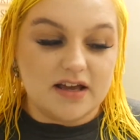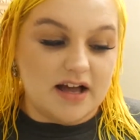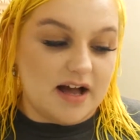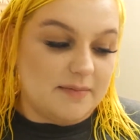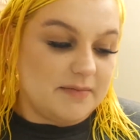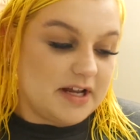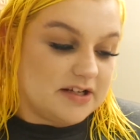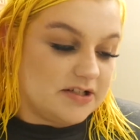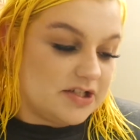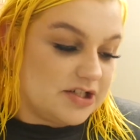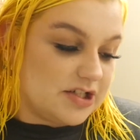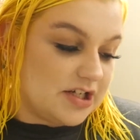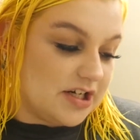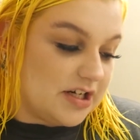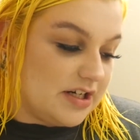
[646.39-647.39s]
I'm not
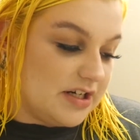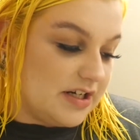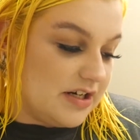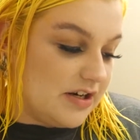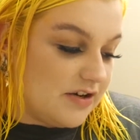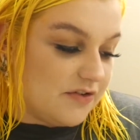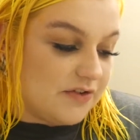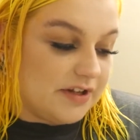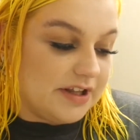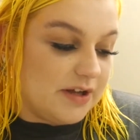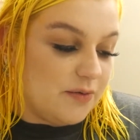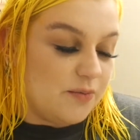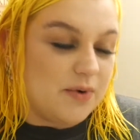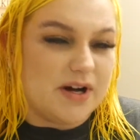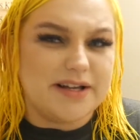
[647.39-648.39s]
sure really
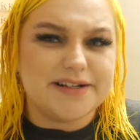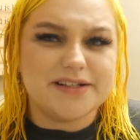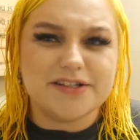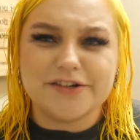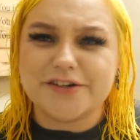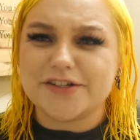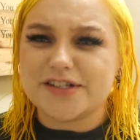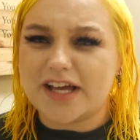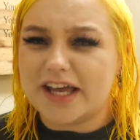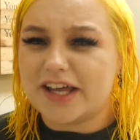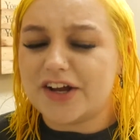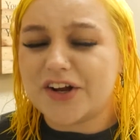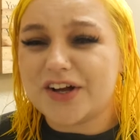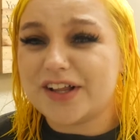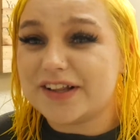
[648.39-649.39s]
what Good Dye
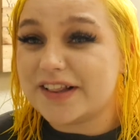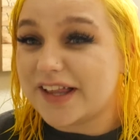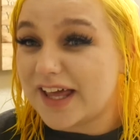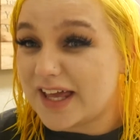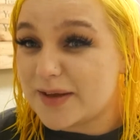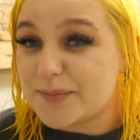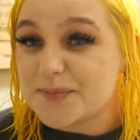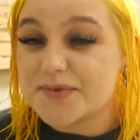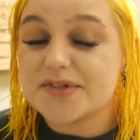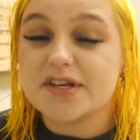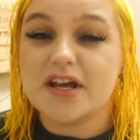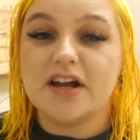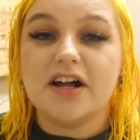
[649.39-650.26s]
Young claims,